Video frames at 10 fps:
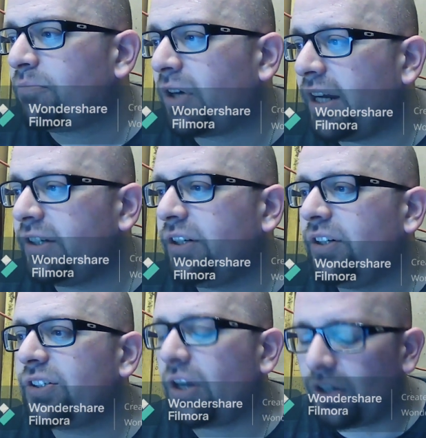
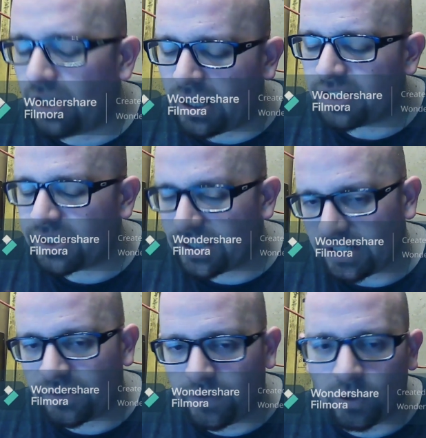Predators lost
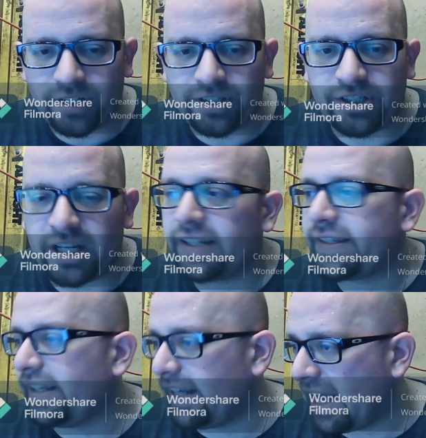6-4 to the
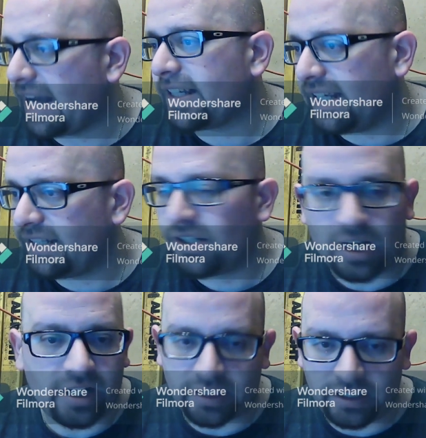Jets. And that is
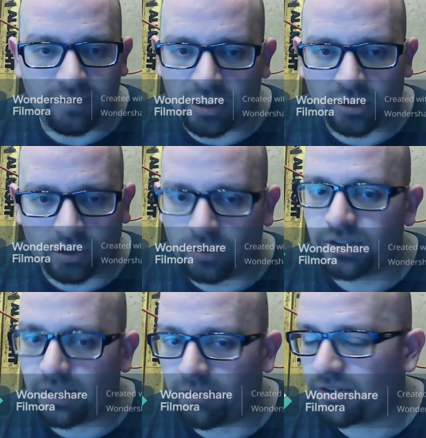not even
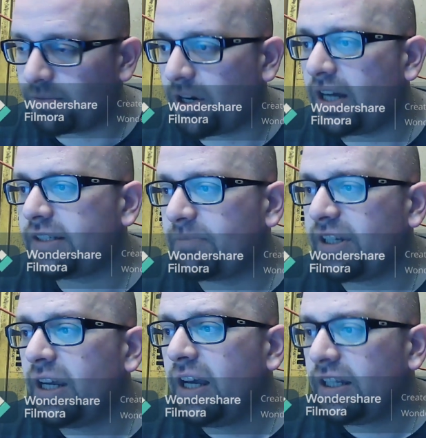close of a surprise,
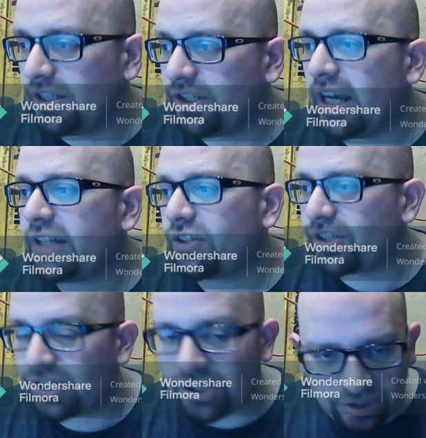but the Jets are
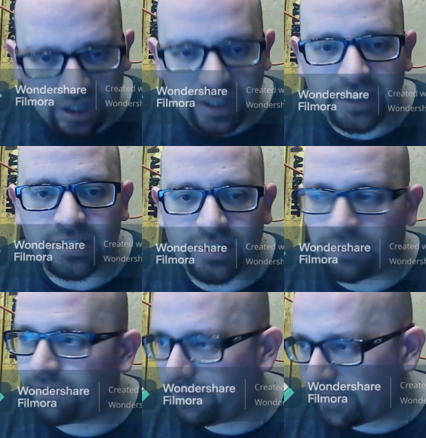starting to
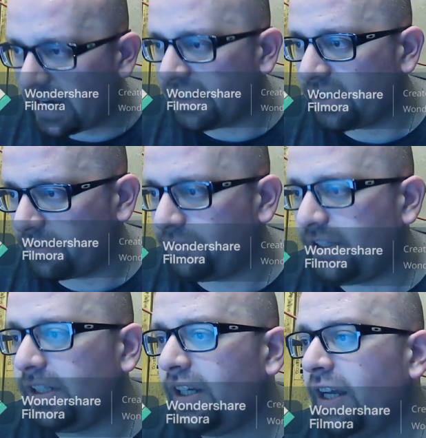find their
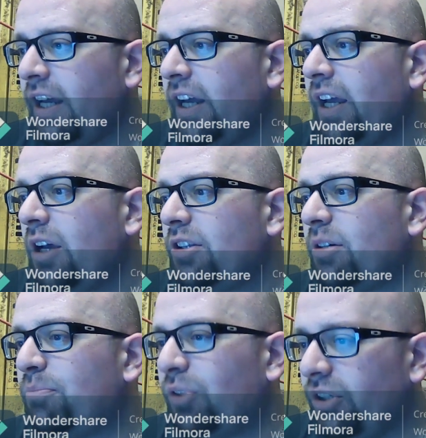feet.
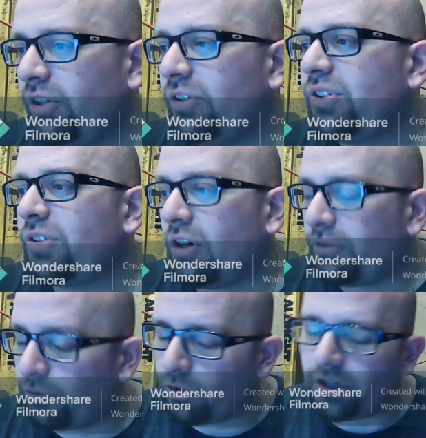The Blues are
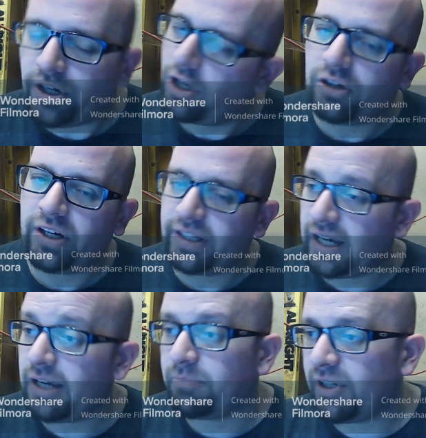4 0 and
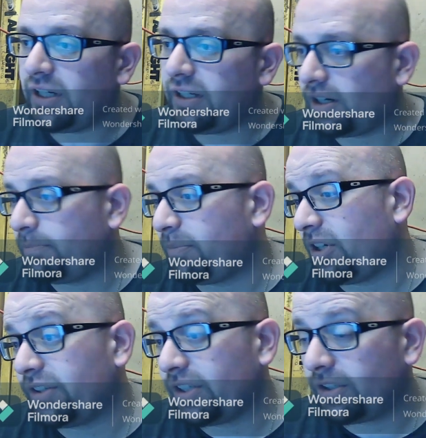they beat up
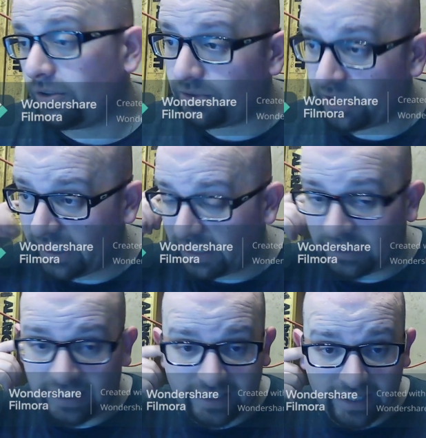on the lonely
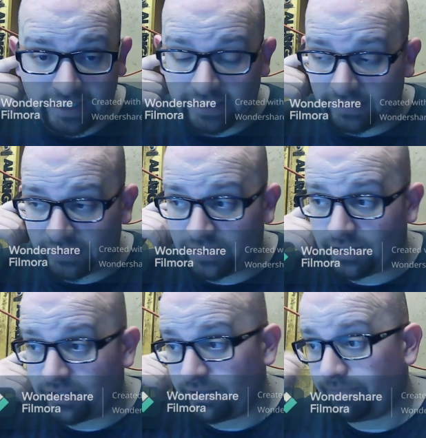LA
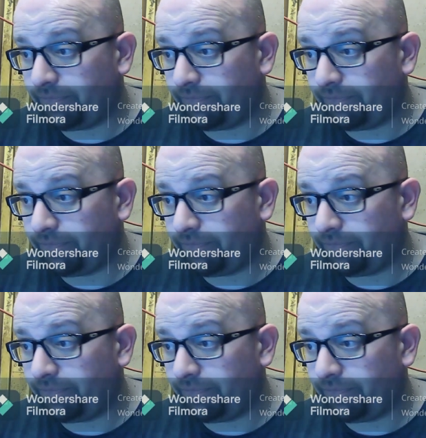Kings